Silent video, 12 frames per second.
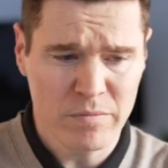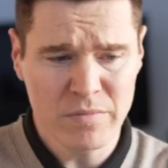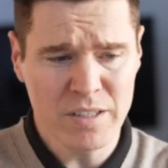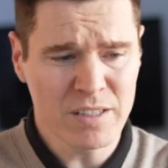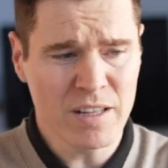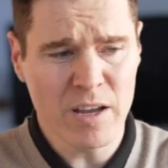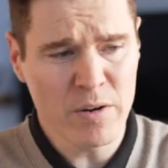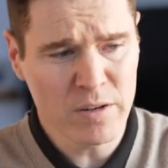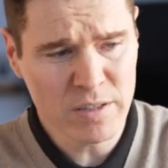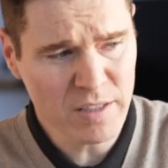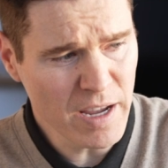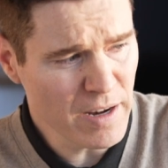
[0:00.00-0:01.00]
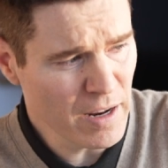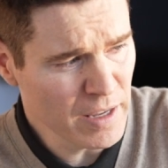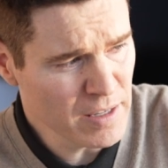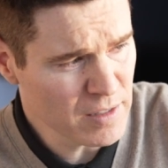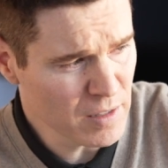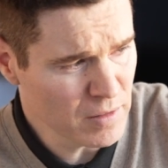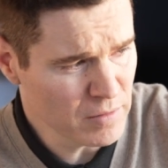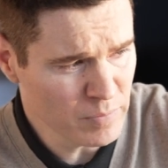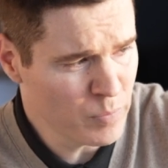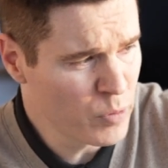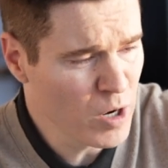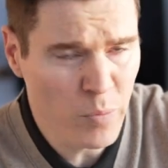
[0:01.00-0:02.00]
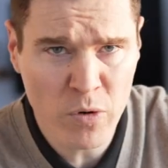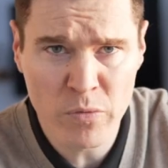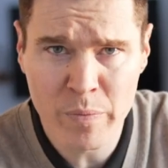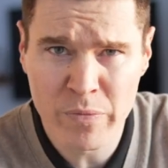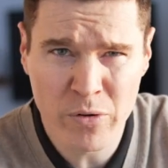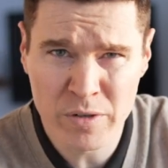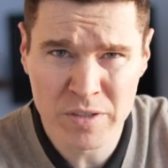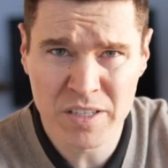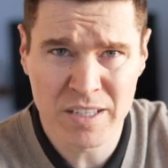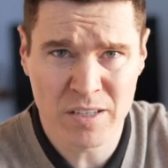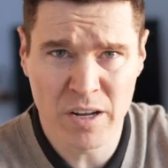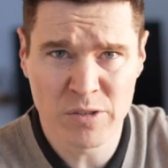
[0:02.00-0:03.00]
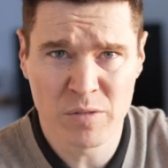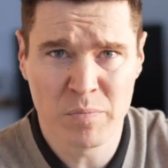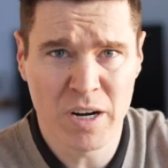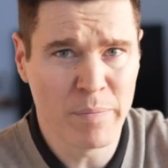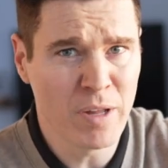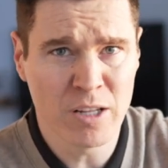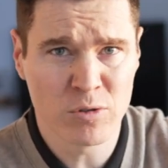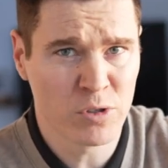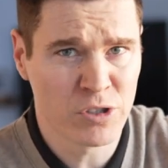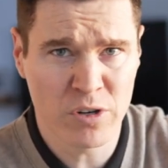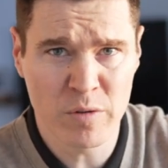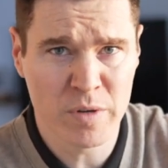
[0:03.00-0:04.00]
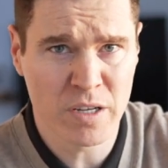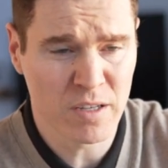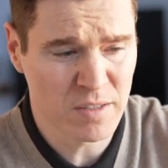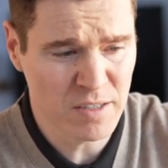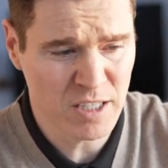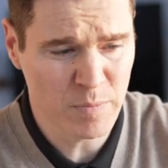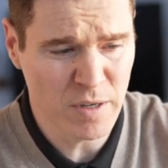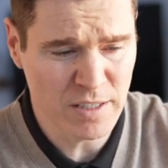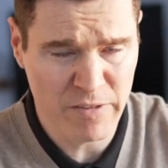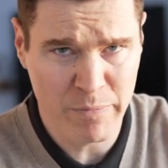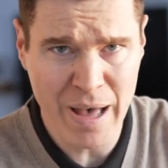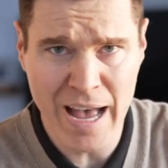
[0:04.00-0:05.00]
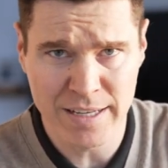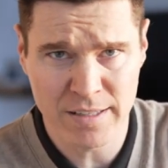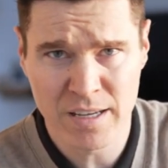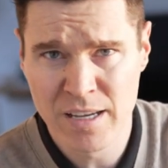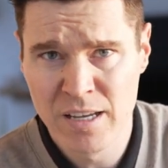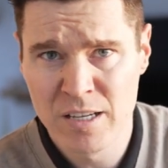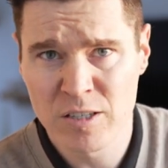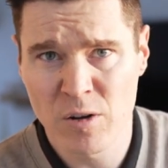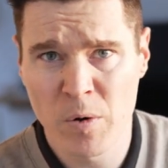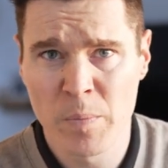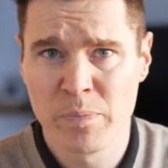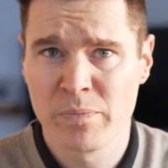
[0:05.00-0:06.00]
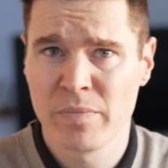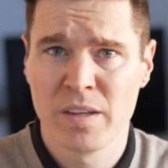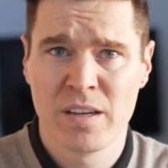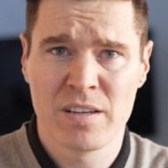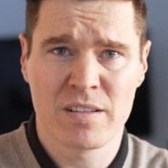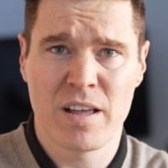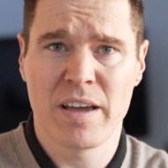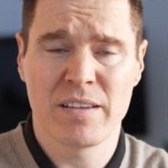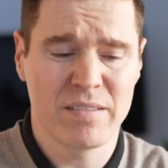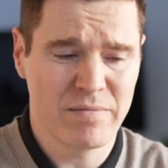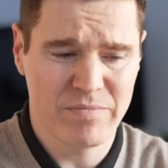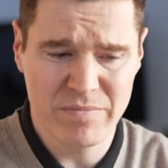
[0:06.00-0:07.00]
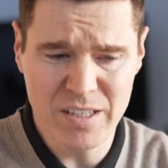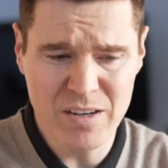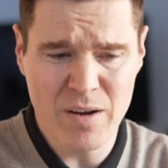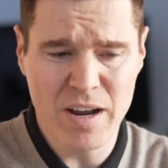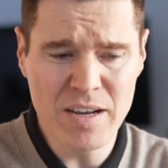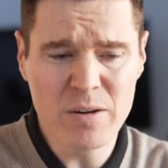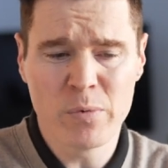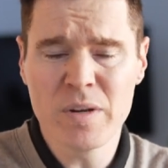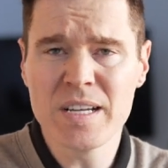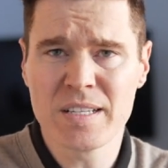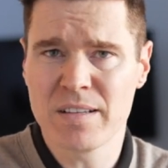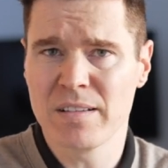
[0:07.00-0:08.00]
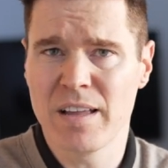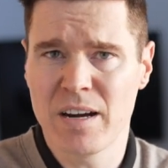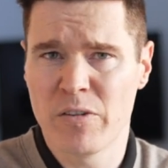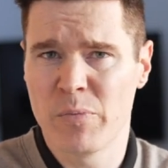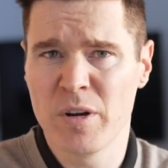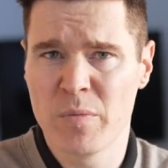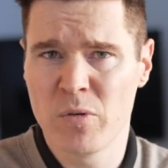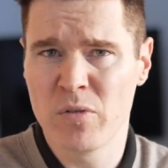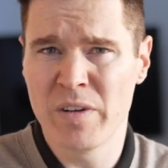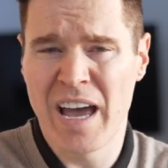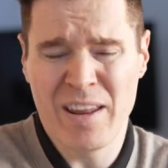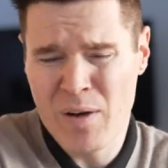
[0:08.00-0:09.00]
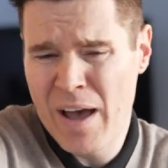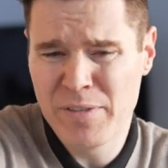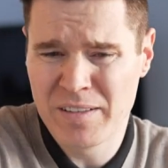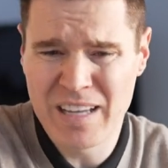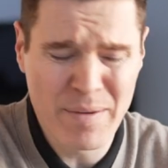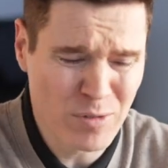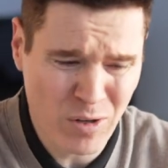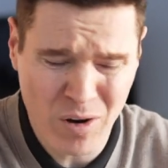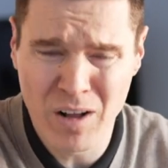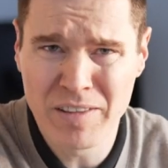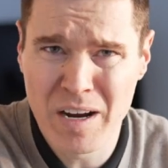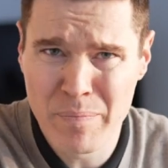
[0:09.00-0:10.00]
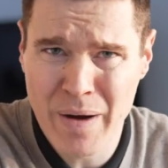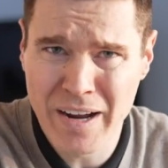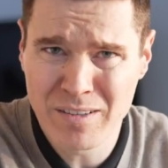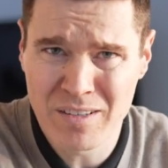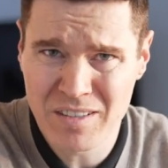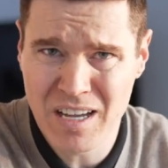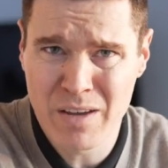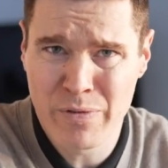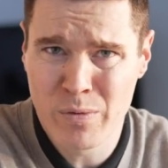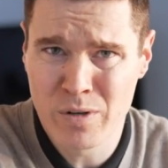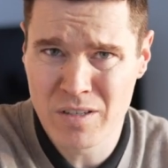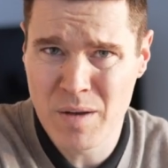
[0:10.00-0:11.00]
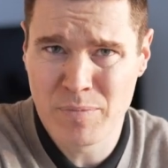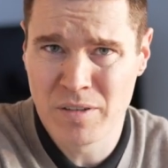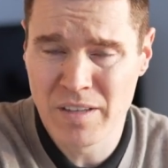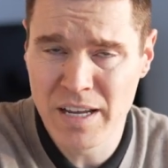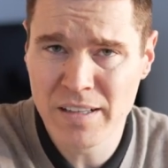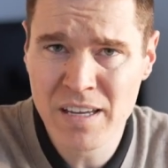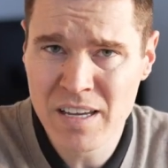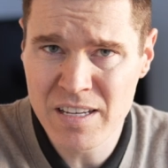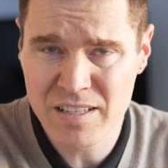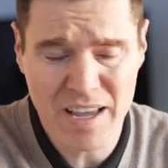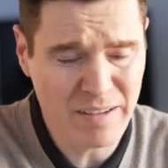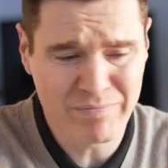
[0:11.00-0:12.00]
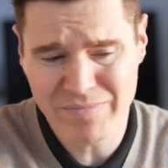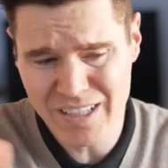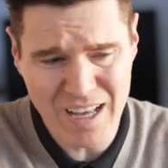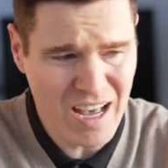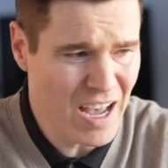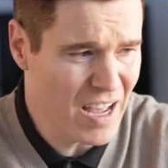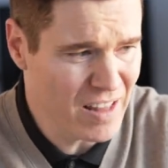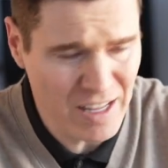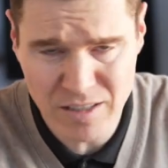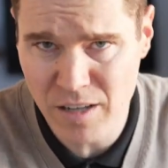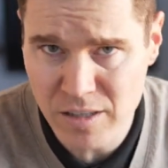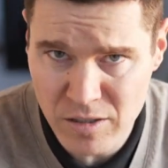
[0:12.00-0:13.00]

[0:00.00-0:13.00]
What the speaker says: this letter is saying that he's pre-approved for 600, but I'm not so sure because 6 months have passed. So he's like, I need a recent letter of pre-approval. I don't have the time to call their bank to say if it was up to date. He's like, that's not